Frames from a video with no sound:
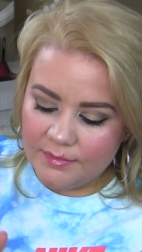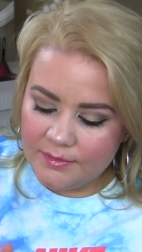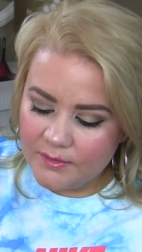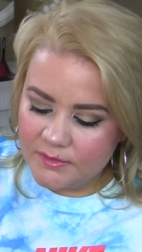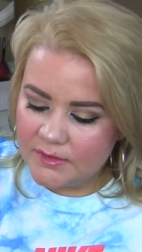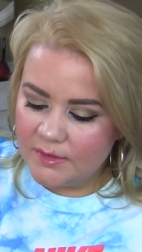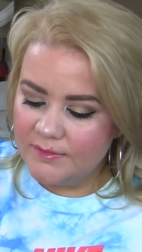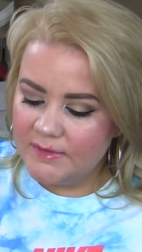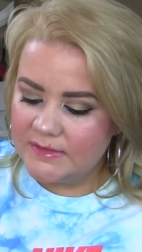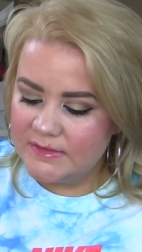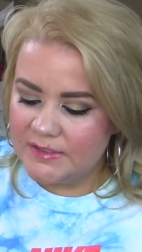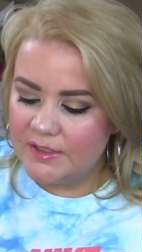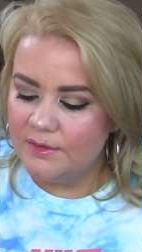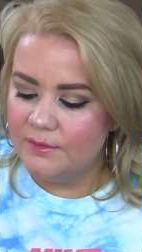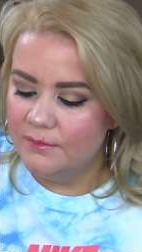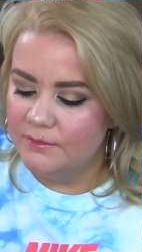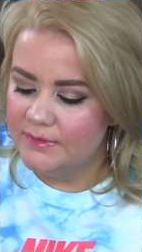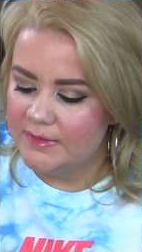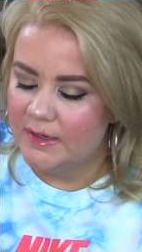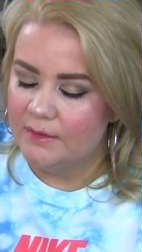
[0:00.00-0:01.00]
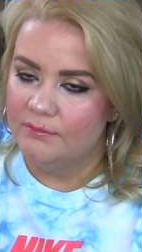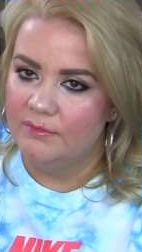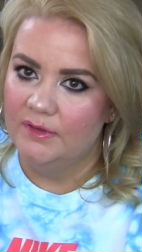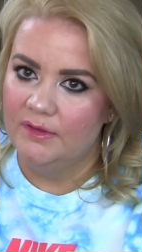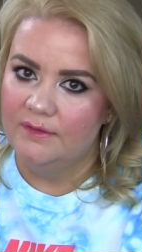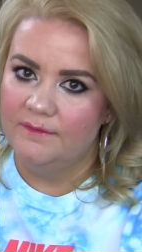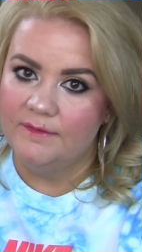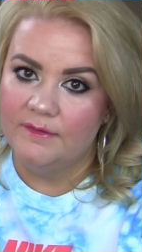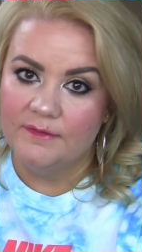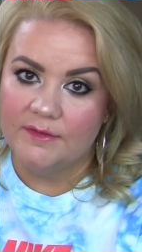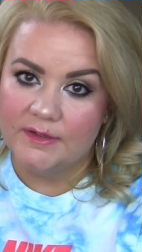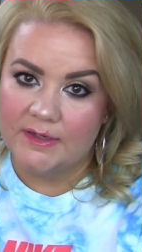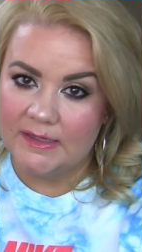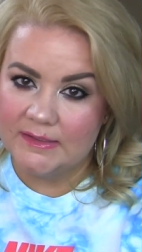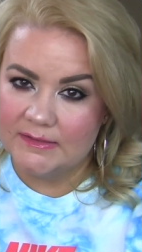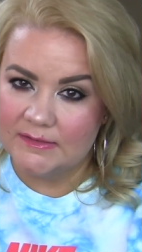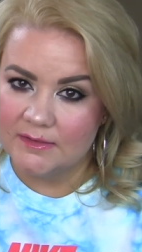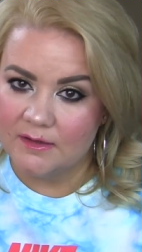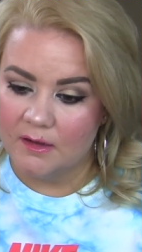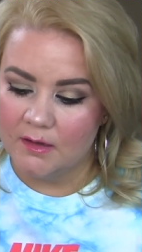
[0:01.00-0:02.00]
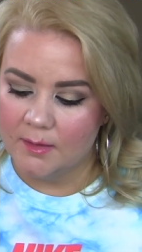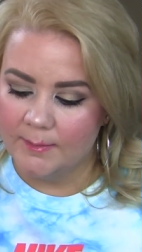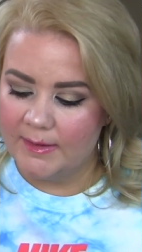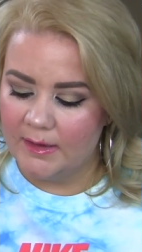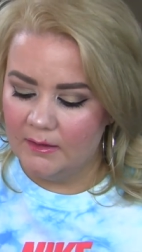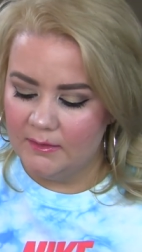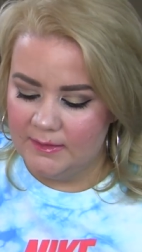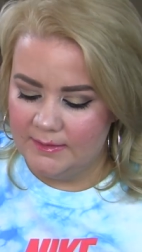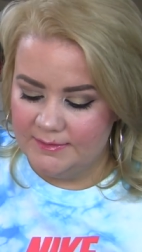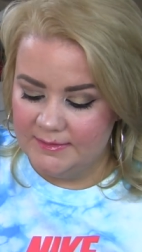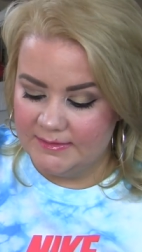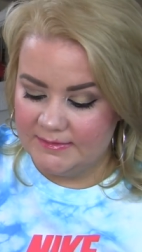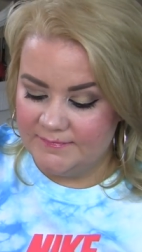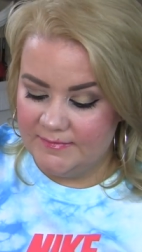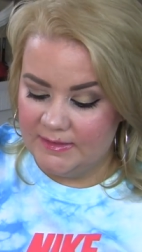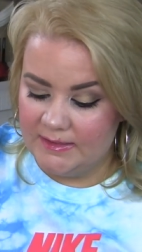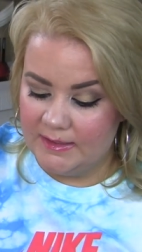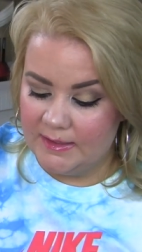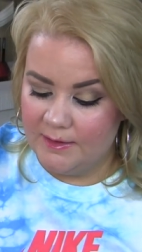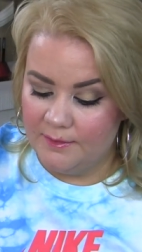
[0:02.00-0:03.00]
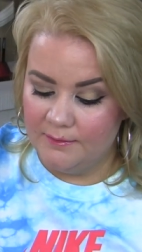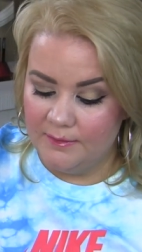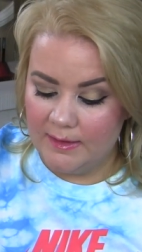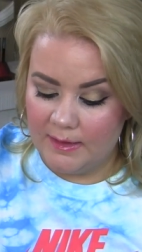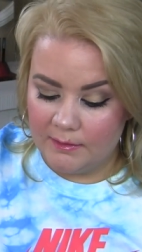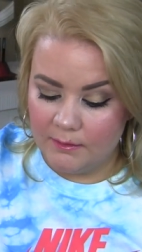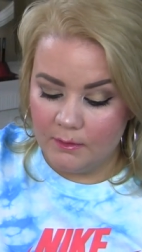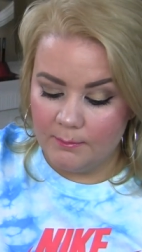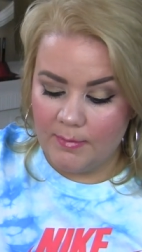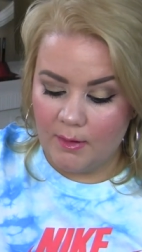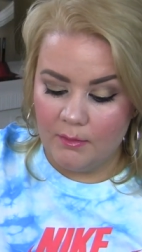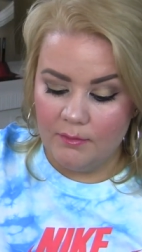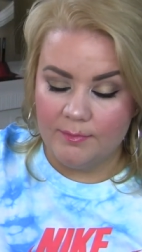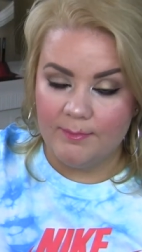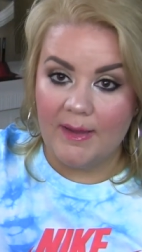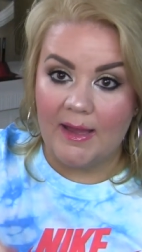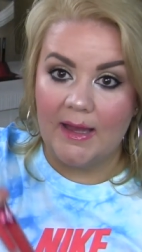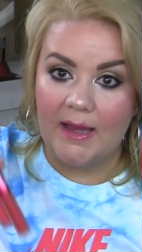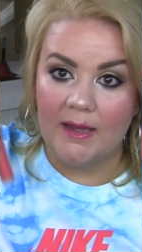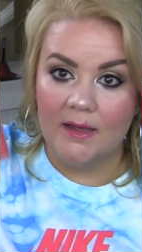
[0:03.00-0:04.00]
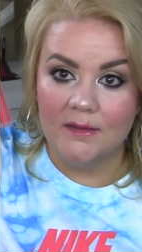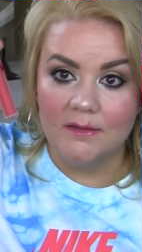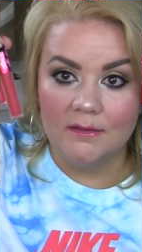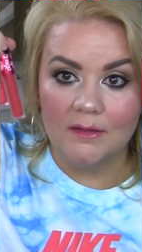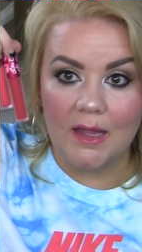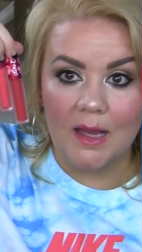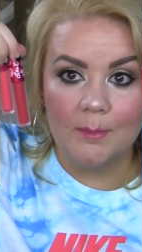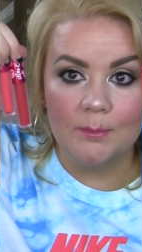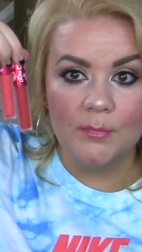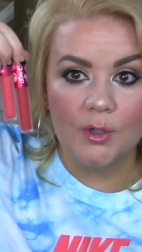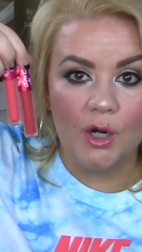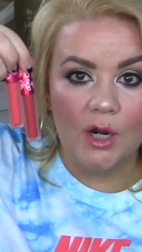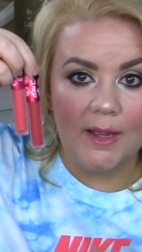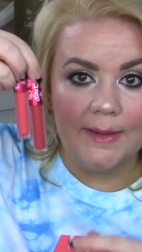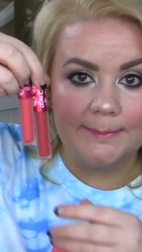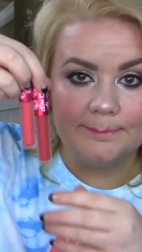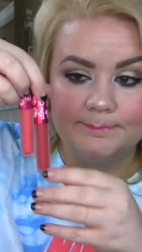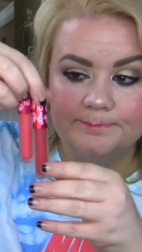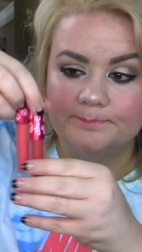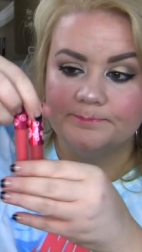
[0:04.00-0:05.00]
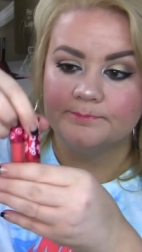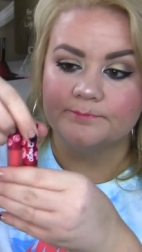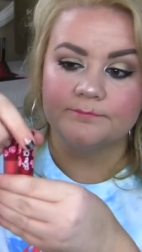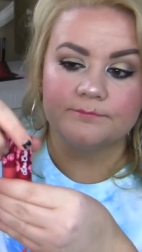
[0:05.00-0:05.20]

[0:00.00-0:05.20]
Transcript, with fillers: there's only two that I really feel the need to talk about in this video, and they're both by Lime Crime.